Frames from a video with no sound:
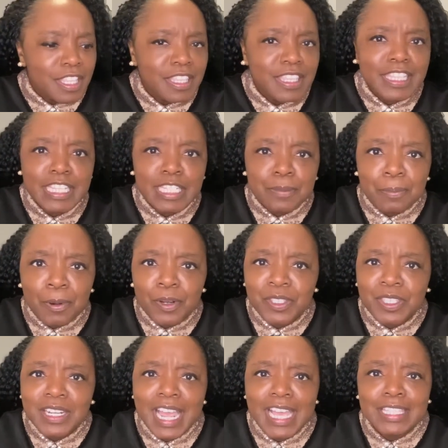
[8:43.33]
this
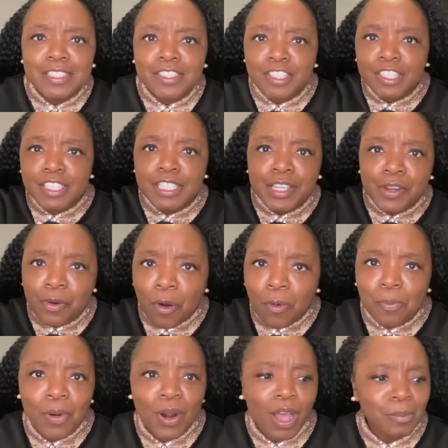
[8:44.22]
person has zero
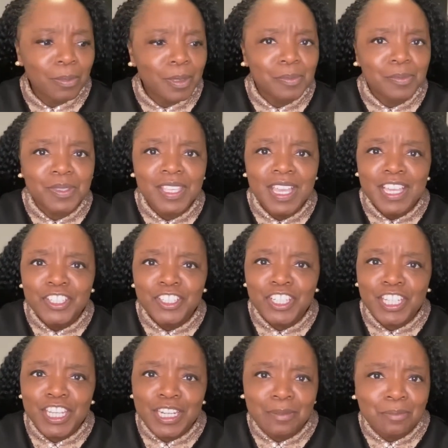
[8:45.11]
problems.
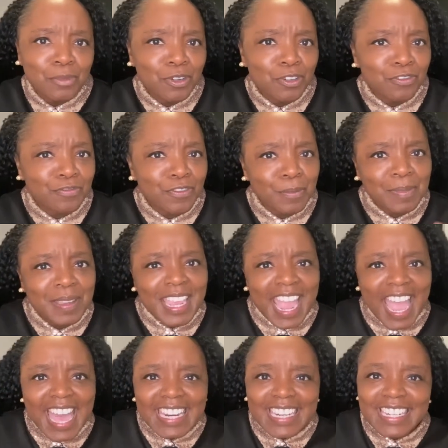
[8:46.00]
She can move from
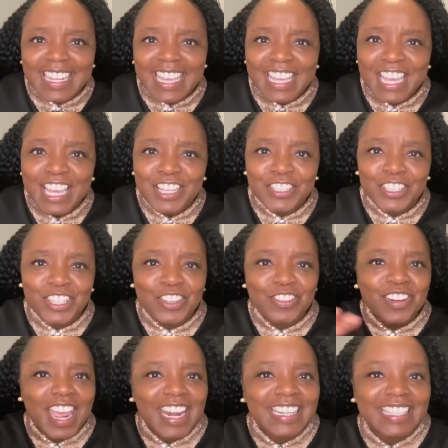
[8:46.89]
Canada to the
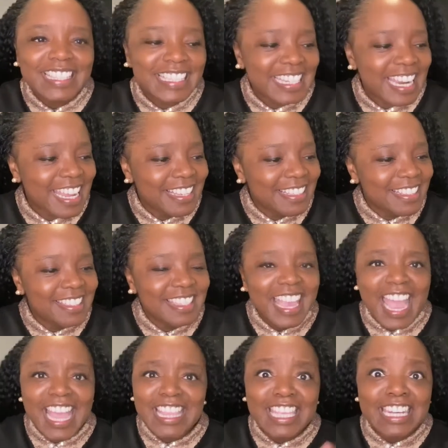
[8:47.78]
United States
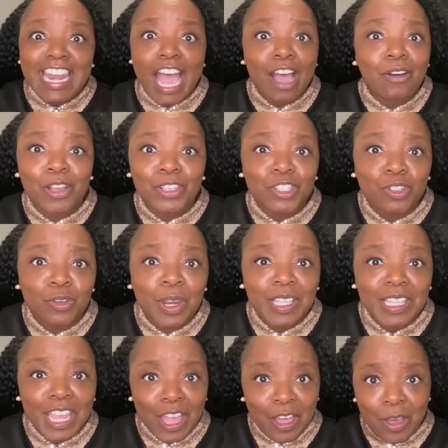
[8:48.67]
and then now
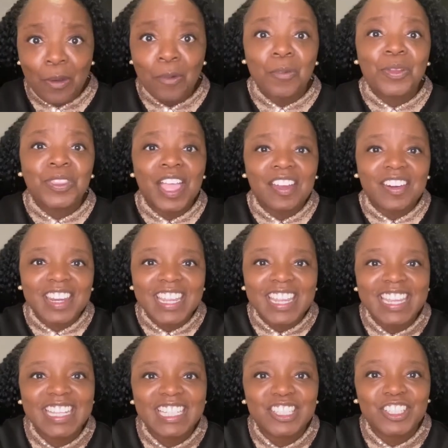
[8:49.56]
Australia without a
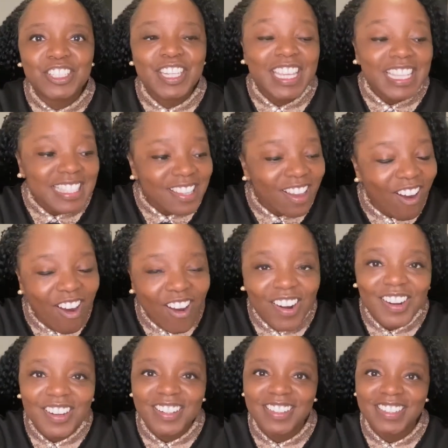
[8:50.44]
hitch. It's
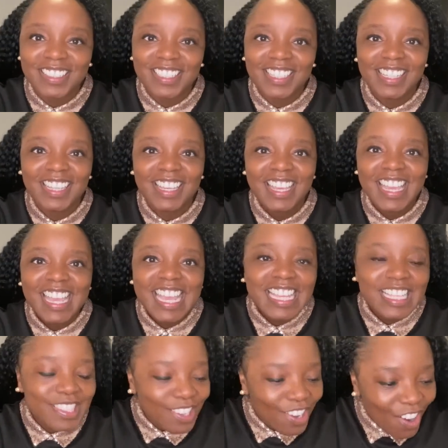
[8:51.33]
hard.
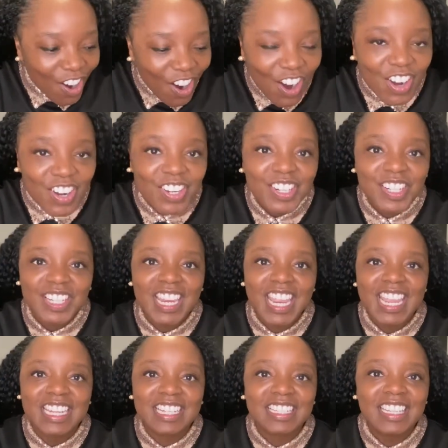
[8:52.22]
It's hard.
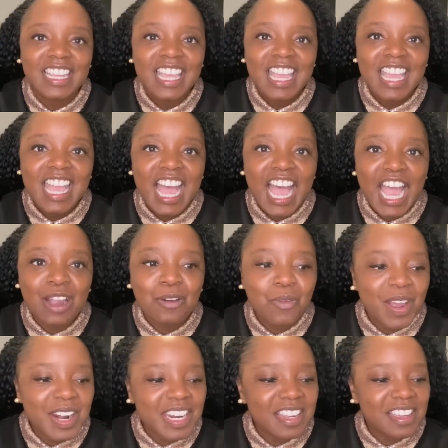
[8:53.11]
And I
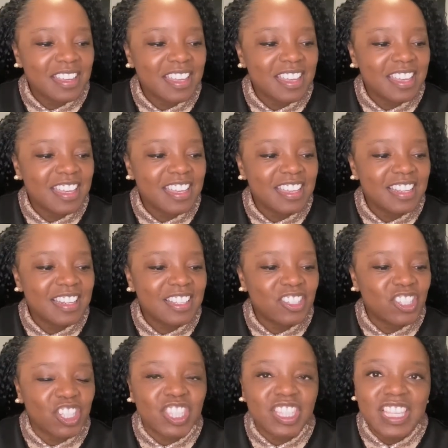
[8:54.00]
want to
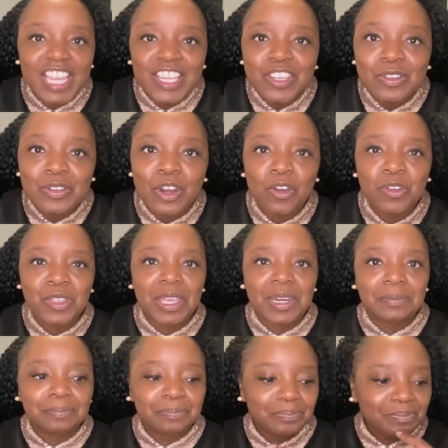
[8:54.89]
just let you know
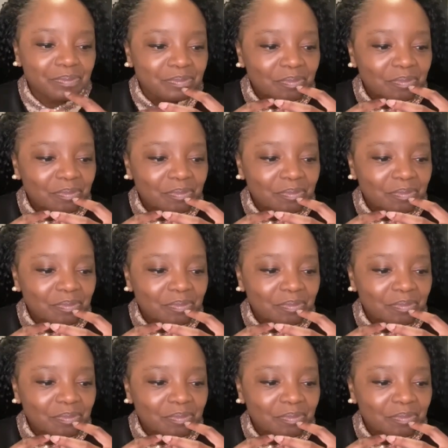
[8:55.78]
that